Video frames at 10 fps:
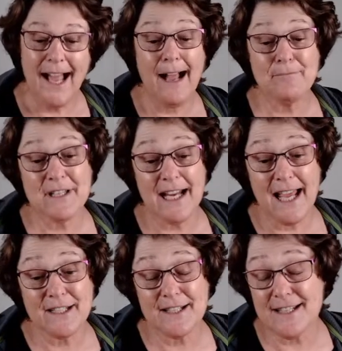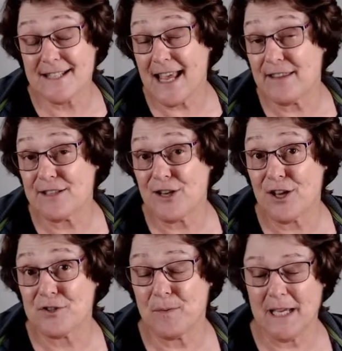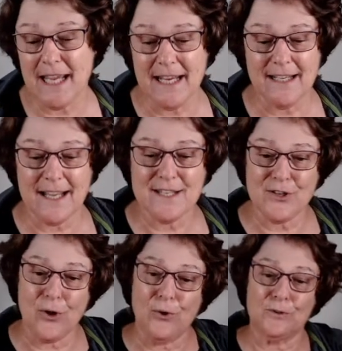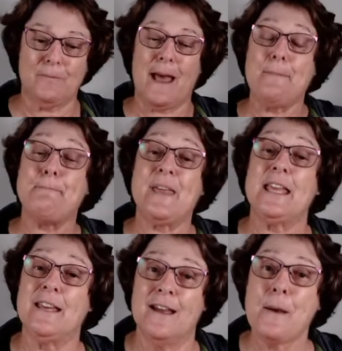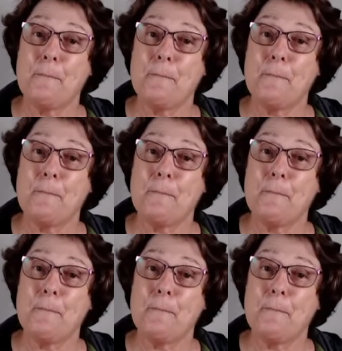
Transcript: I'm delighted to say this last weekend I sold my big